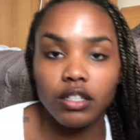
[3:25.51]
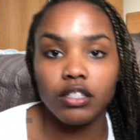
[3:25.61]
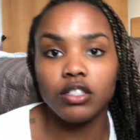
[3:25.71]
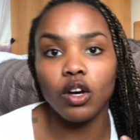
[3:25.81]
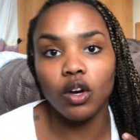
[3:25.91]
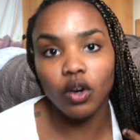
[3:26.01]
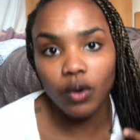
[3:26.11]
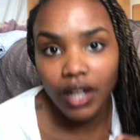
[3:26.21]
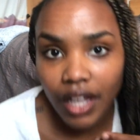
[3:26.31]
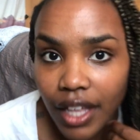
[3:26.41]

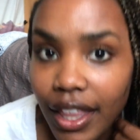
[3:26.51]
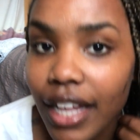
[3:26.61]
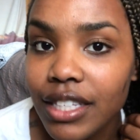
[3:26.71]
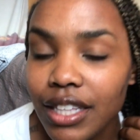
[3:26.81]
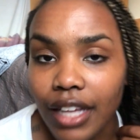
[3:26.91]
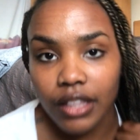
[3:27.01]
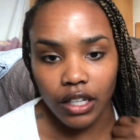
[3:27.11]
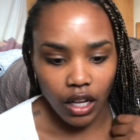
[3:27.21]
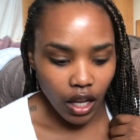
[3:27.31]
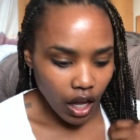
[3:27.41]
So that's that
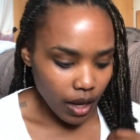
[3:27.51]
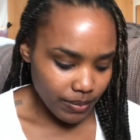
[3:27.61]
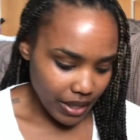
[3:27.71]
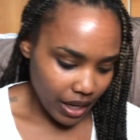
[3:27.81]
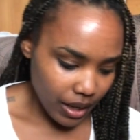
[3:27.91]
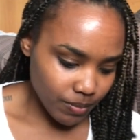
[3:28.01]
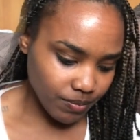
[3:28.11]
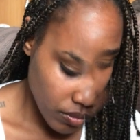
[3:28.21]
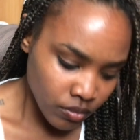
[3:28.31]
little update.